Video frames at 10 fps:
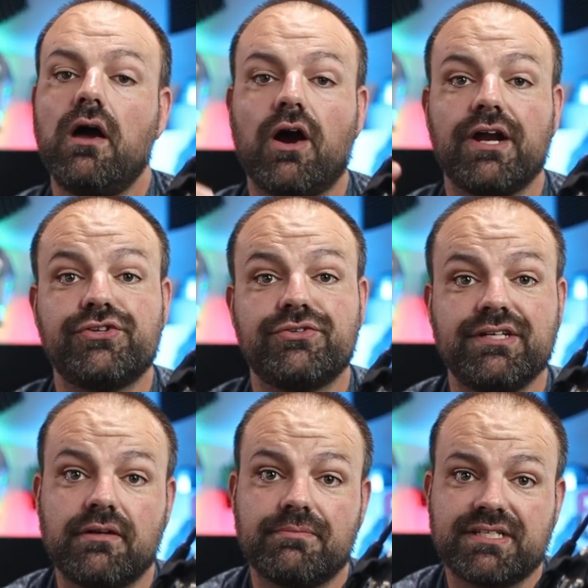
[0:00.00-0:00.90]
All right, so
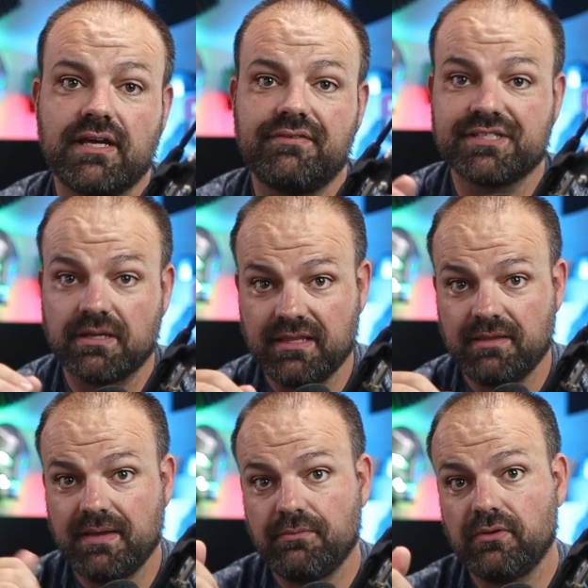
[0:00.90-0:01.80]
deal number 7 is going to be the
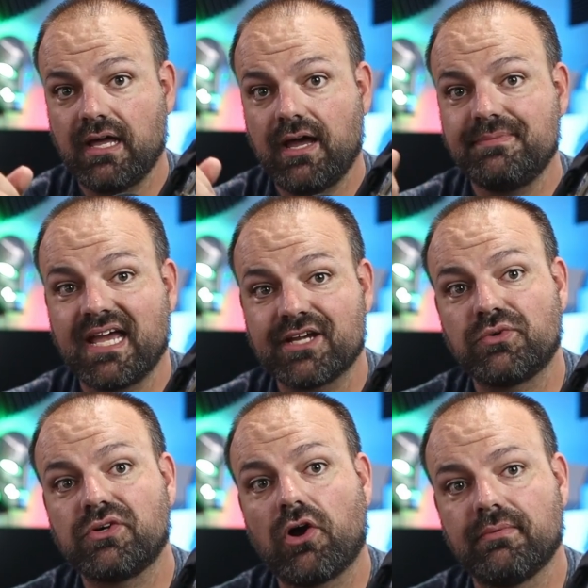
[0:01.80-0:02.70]
Bambu Lab's
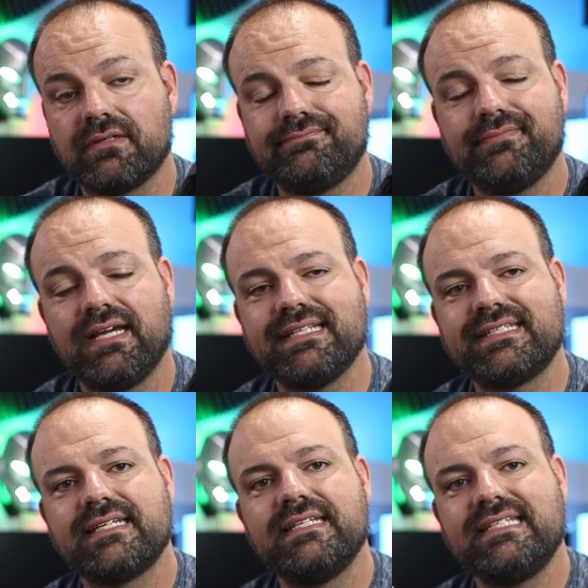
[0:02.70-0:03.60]
X1 Carbon.
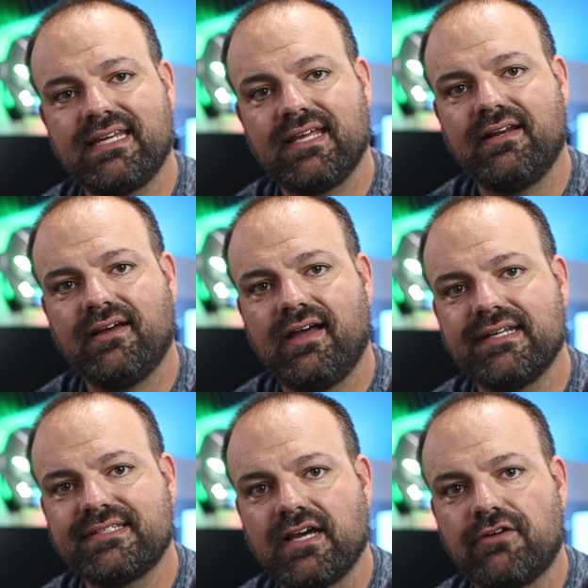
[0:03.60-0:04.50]
It's $1,099.
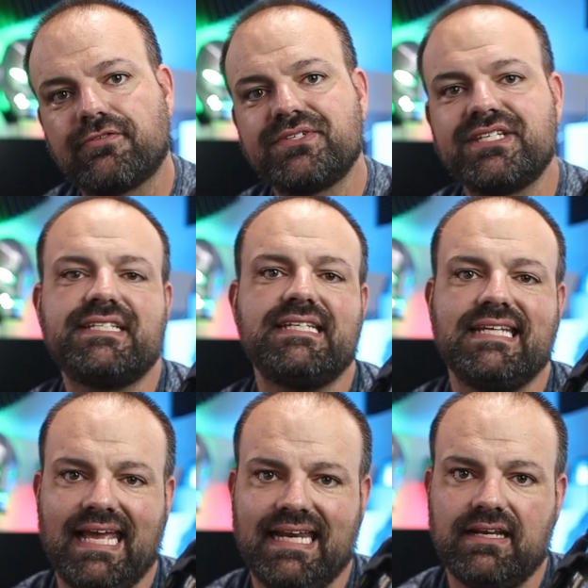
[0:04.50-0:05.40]
It's down from
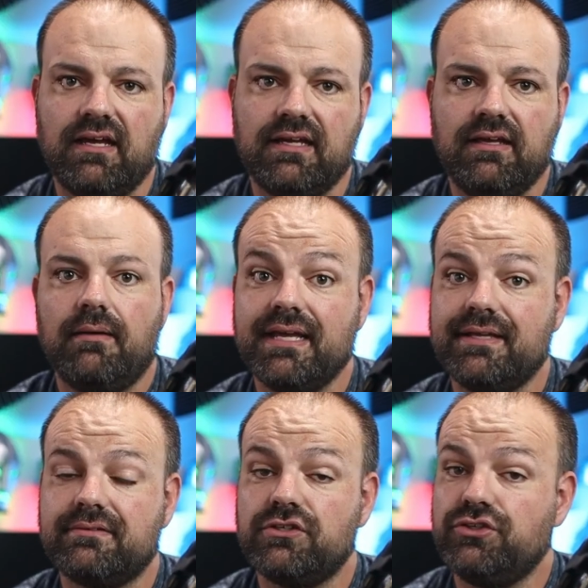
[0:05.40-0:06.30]
$1,689.
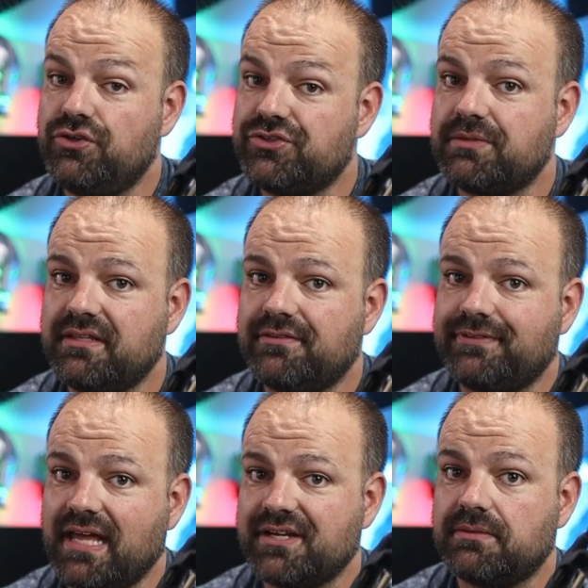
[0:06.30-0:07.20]
It used to be the
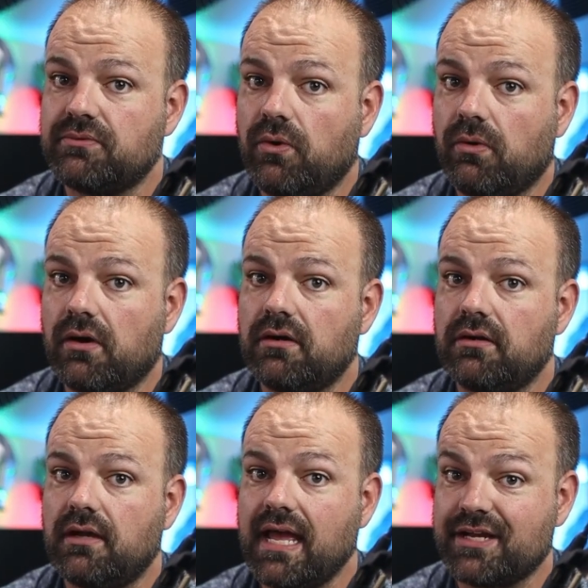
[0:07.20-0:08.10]
flagship Core
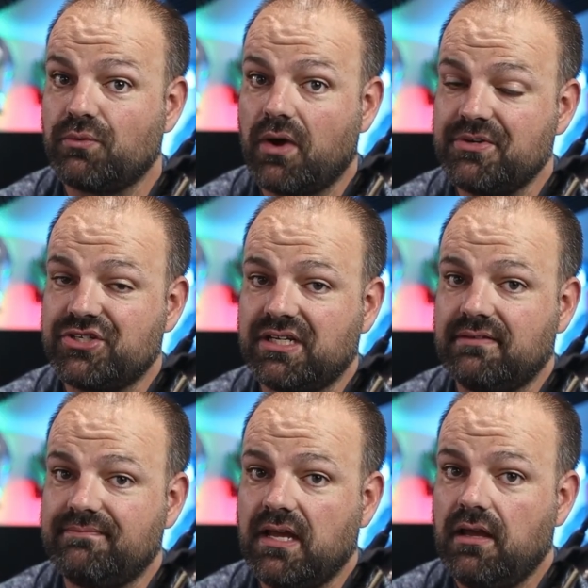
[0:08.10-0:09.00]
XY
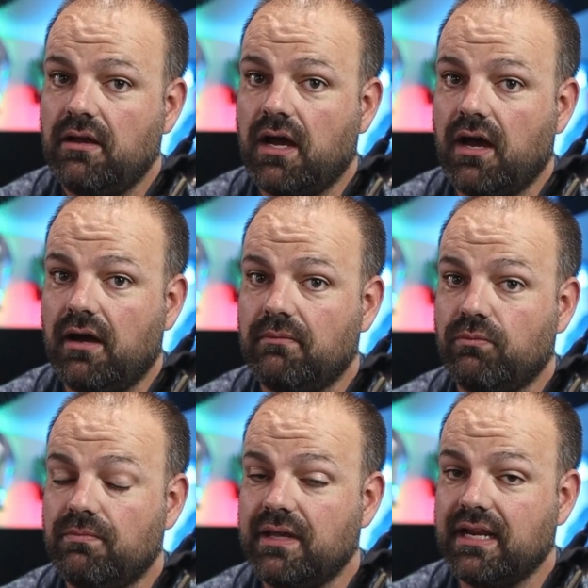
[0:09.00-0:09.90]
machine,
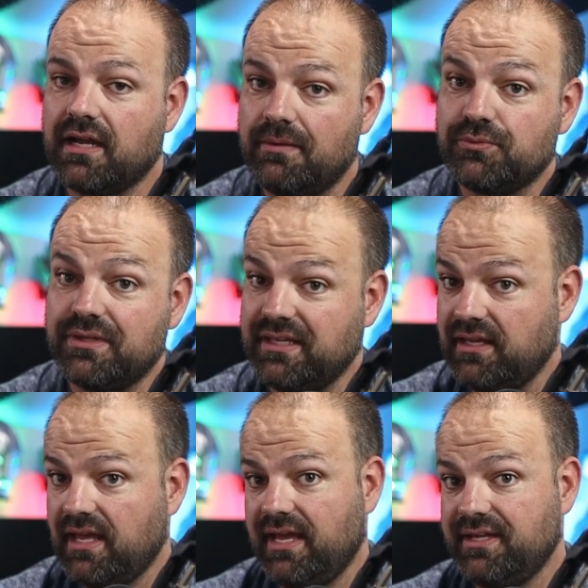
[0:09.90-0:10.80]
and it comes with
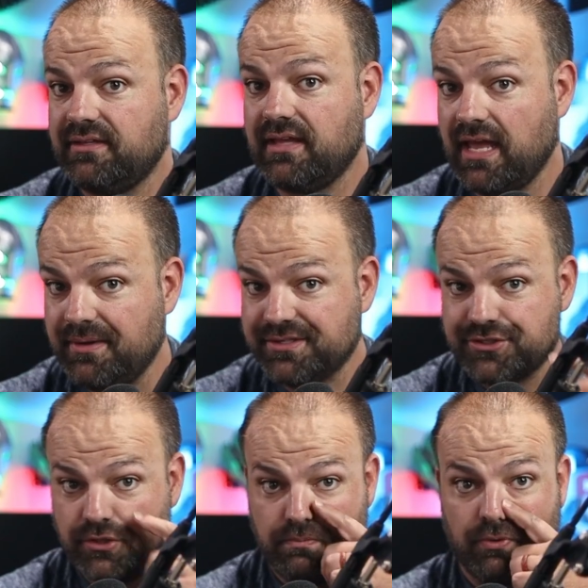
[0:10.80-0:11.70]
the AMS
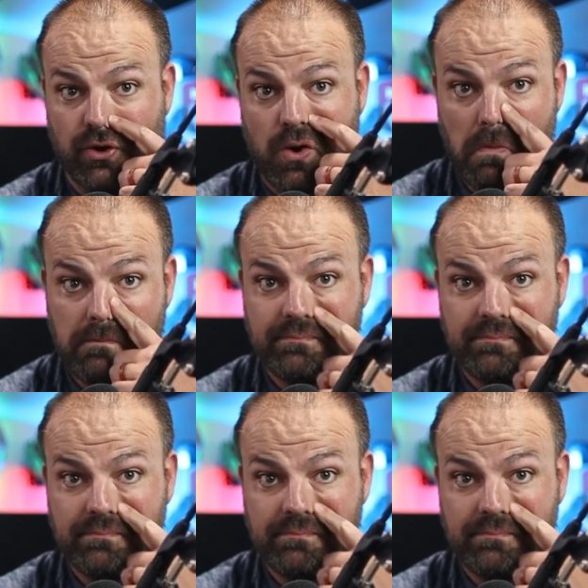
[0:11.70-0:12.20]
2 Pro.